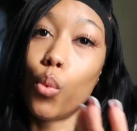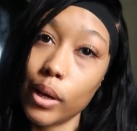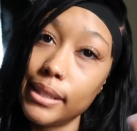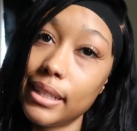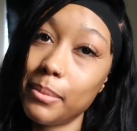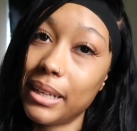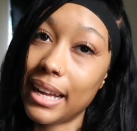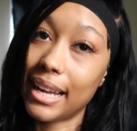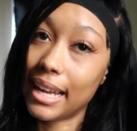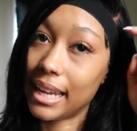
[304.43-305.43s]
What's up
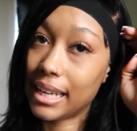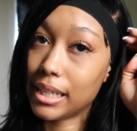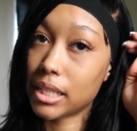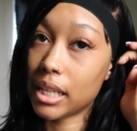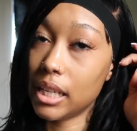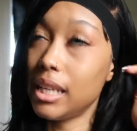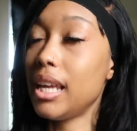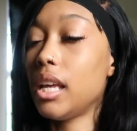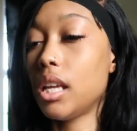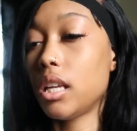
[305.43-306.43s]
guys, it
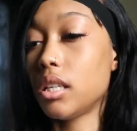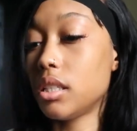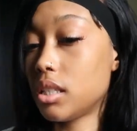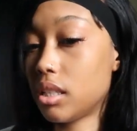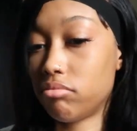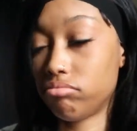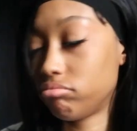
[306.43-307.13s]
is